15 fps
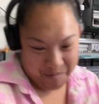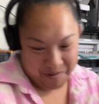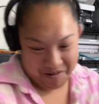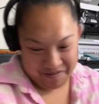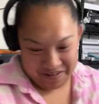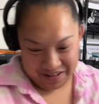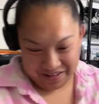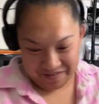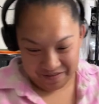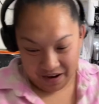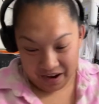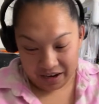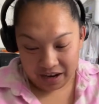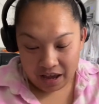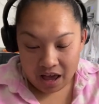perfectly
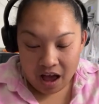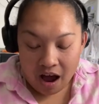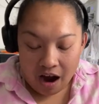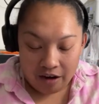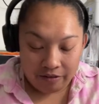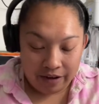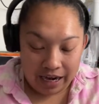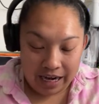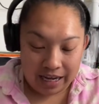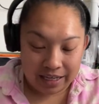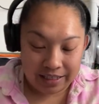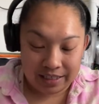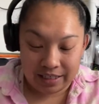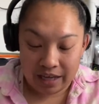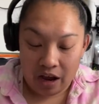fine.
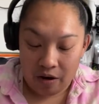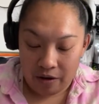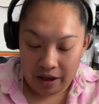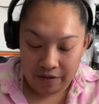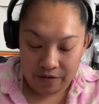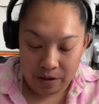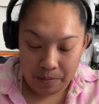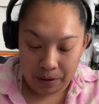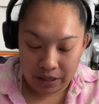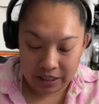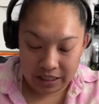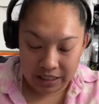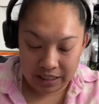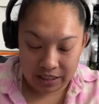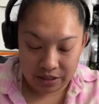Alrighty, so if you
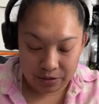purchase